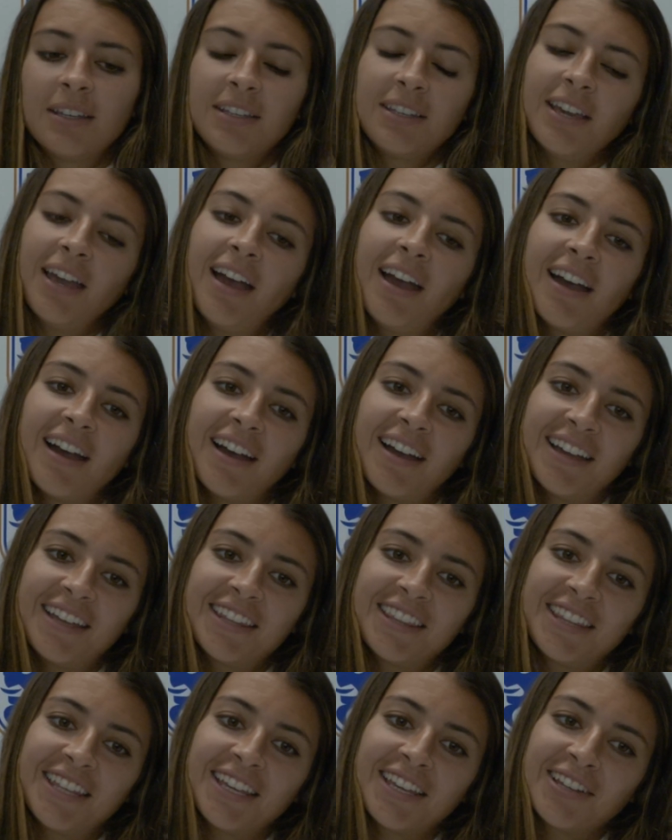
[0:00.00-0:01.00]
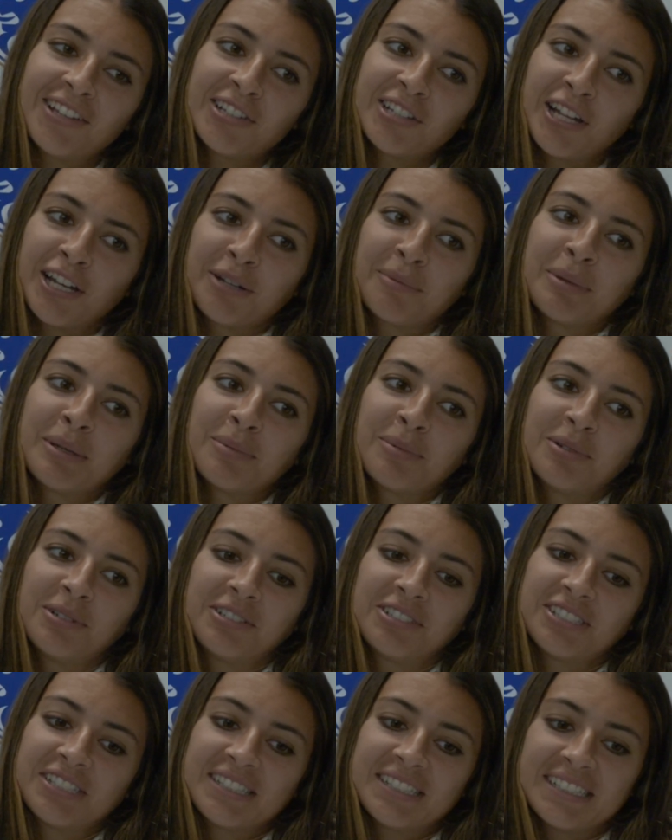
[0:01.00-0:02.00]
Yeah, I think a lot of people
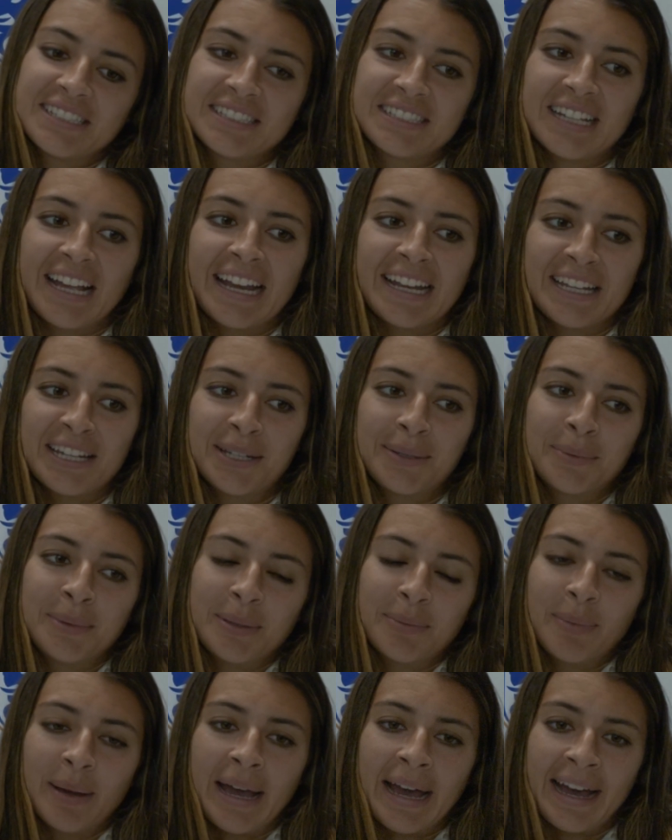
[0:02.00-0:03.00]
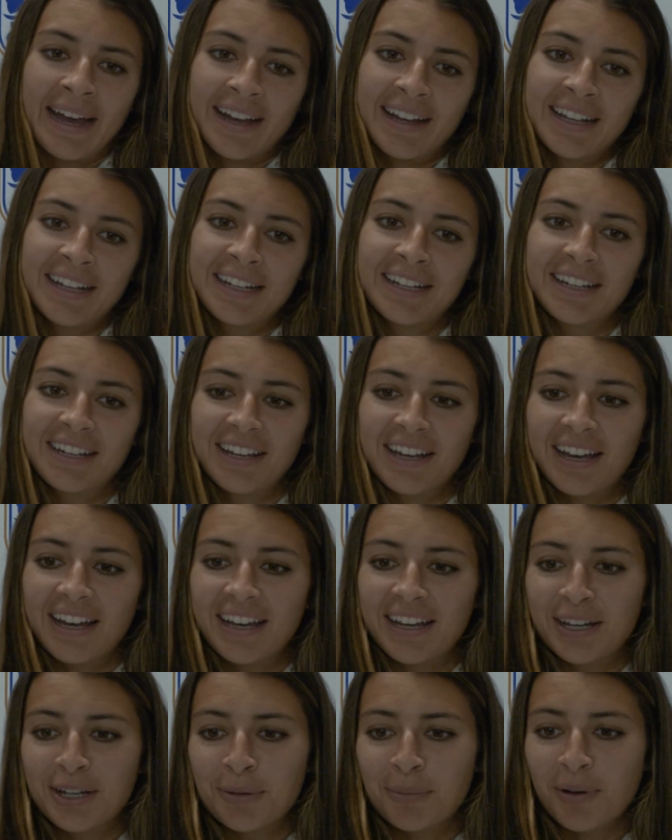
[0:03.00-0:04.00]
are just excited to be back.
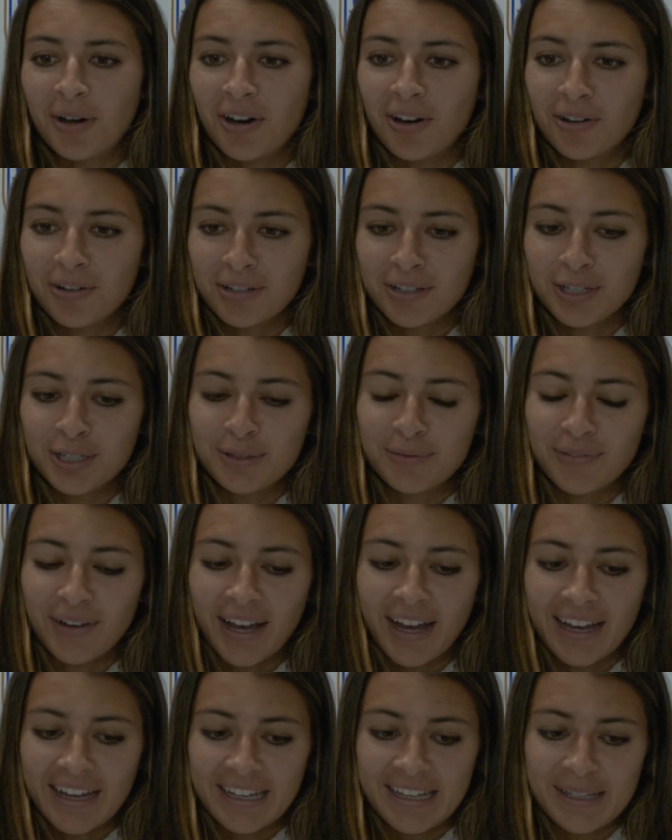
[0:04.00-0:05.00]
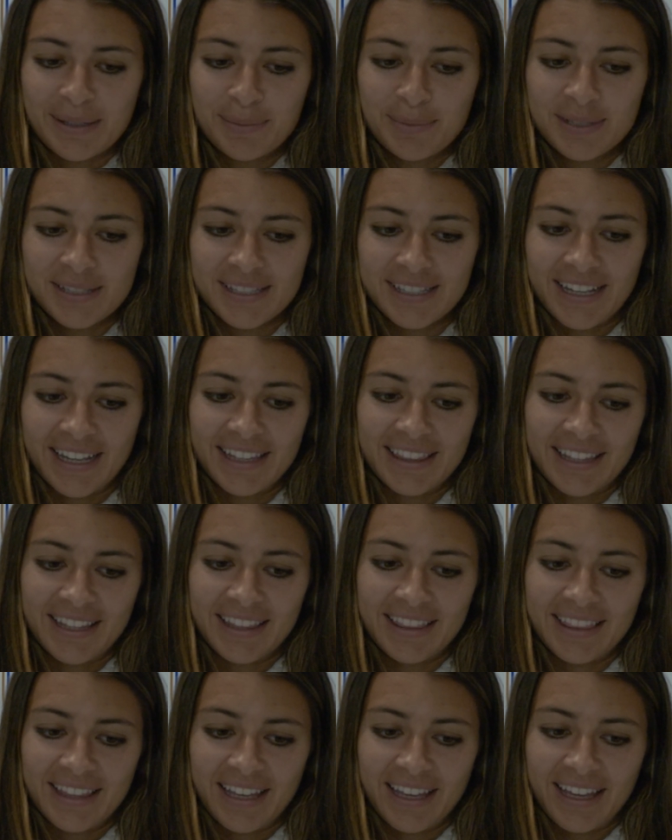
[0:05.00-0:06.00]
All good vibes. I
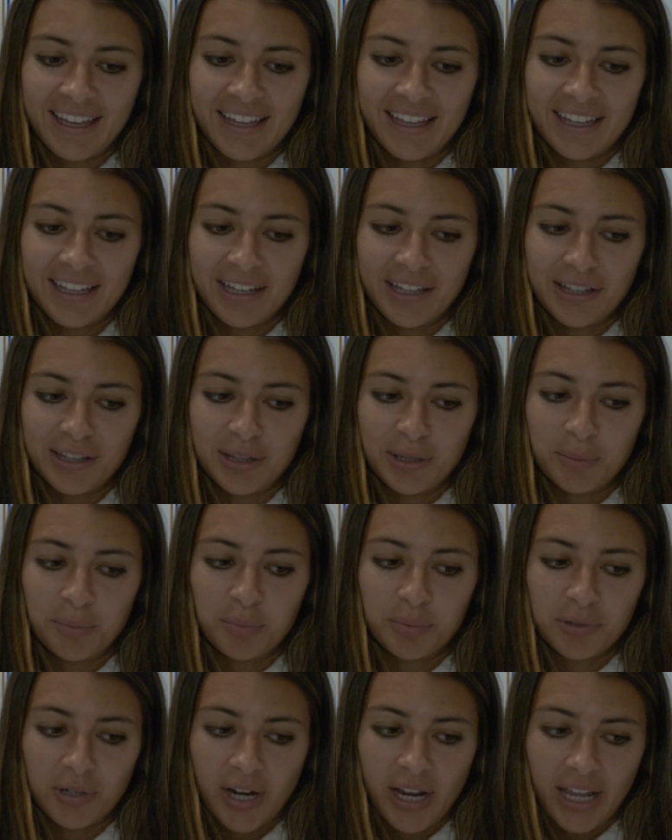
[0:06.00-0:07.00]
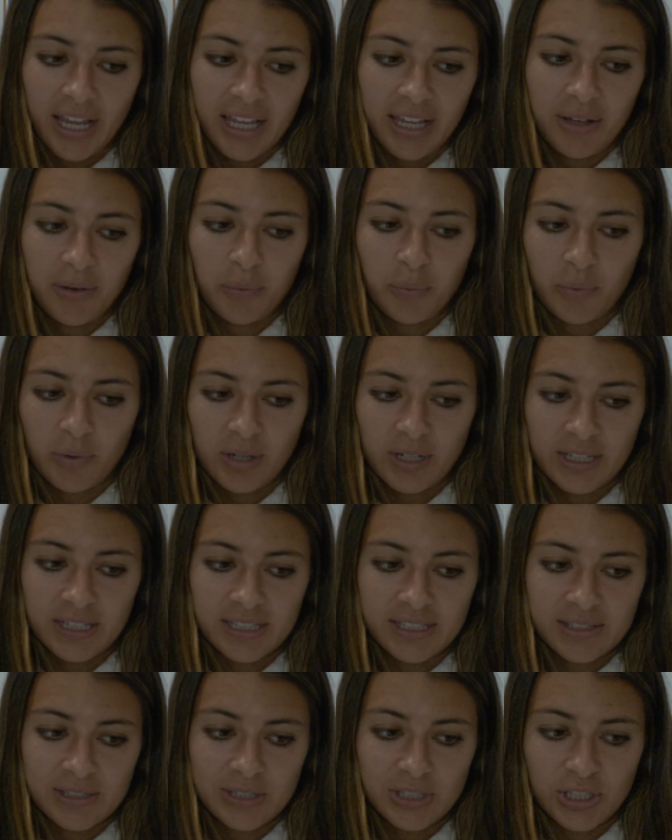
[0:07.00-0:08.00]
think that the break
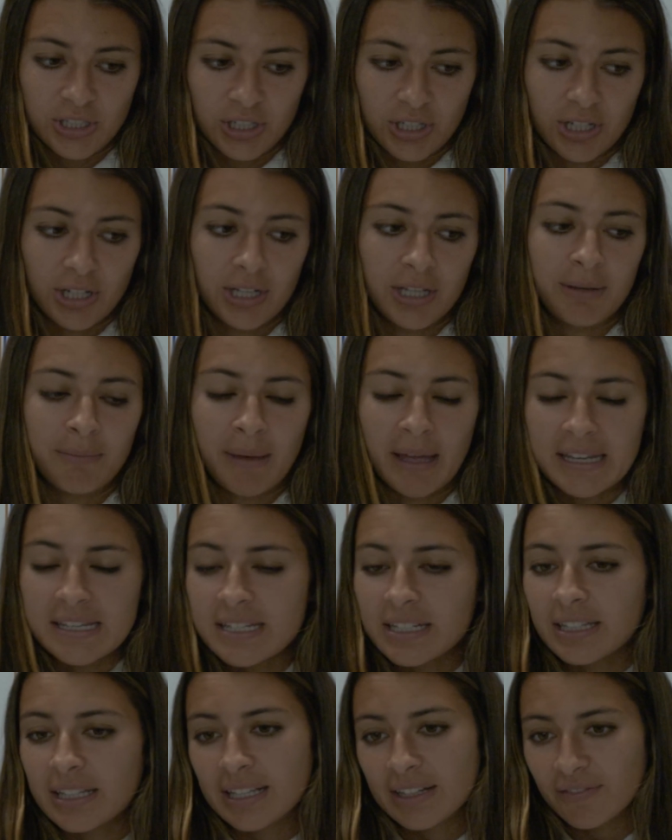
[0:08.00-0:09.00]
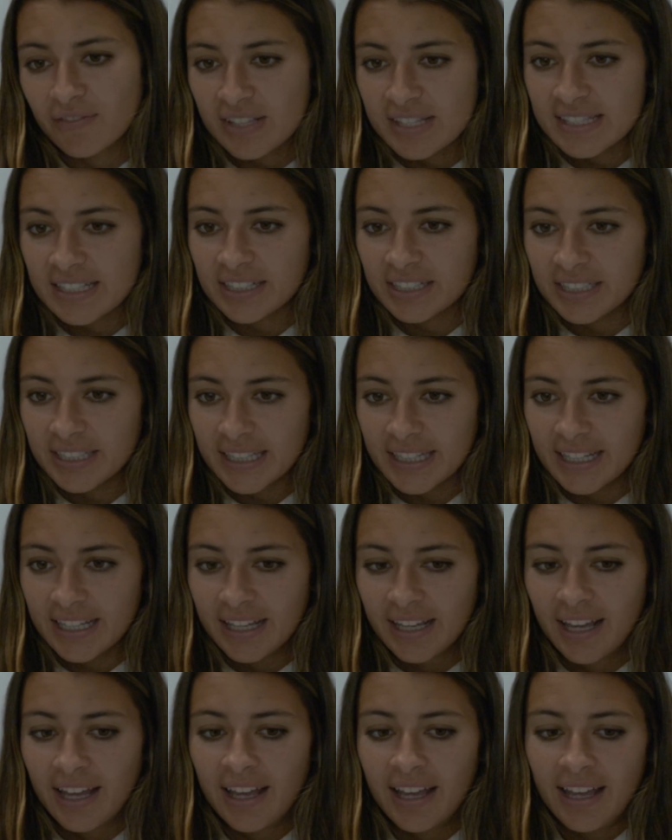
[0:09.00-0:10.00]
was good mentally and
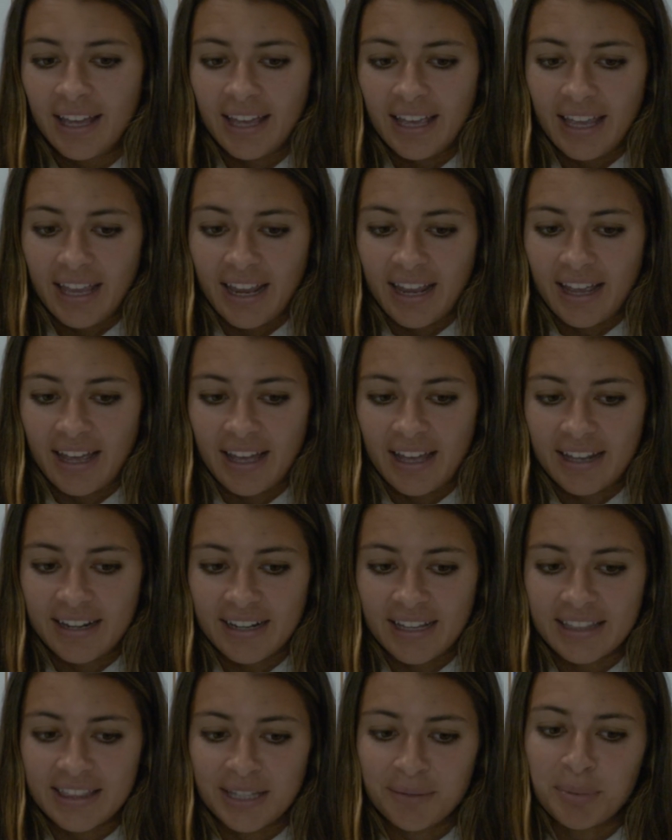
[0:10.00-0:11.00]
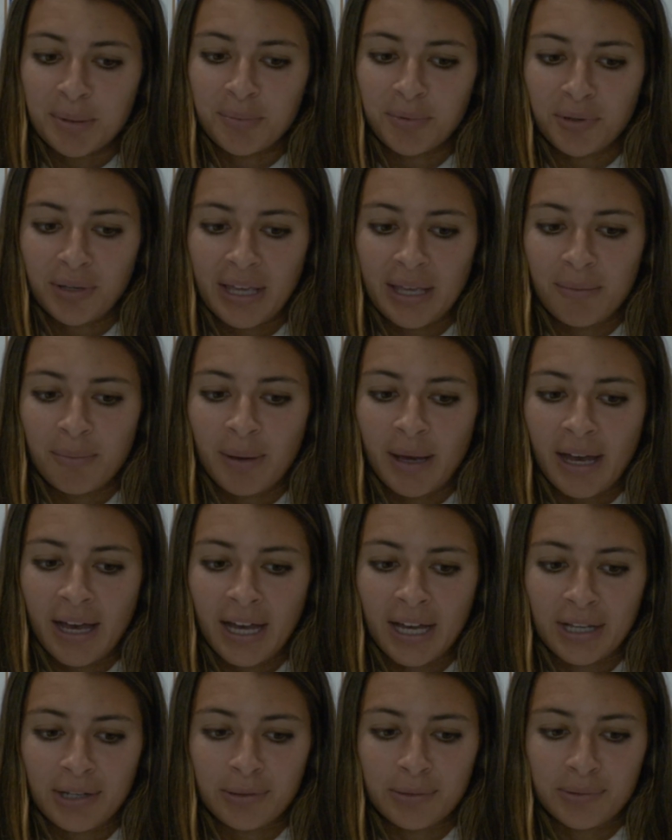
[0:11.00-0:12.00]
physically, and I think people came
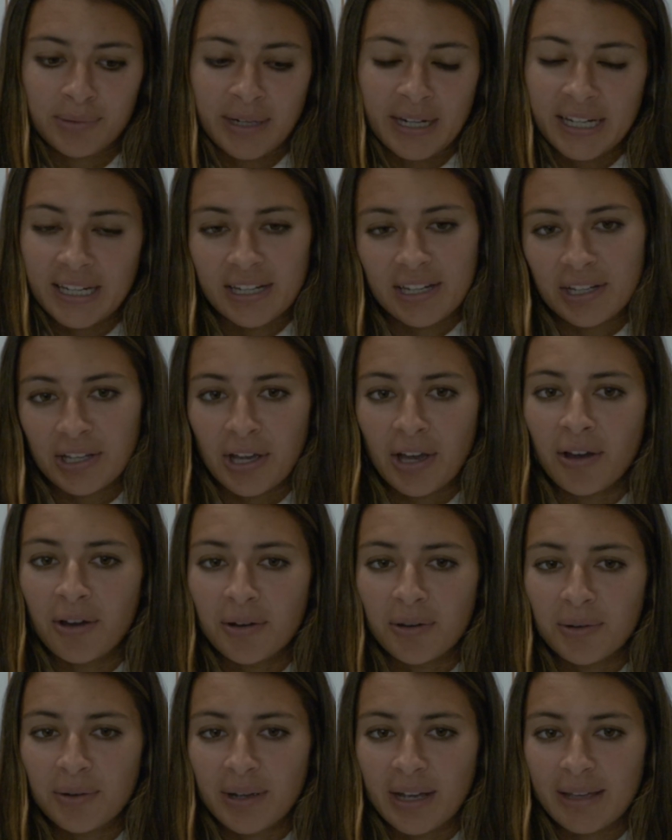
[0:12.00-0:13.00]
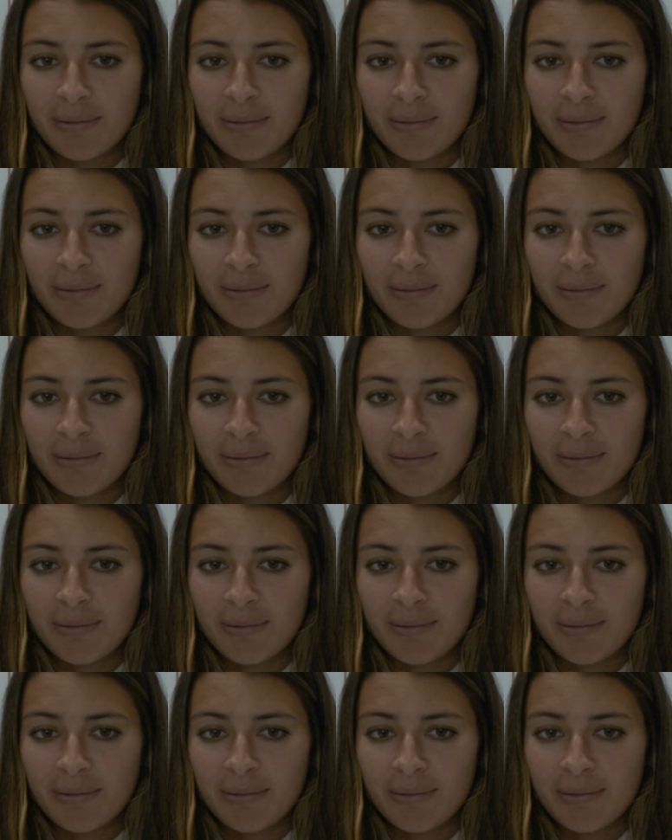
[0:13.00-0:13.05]
back ready to go.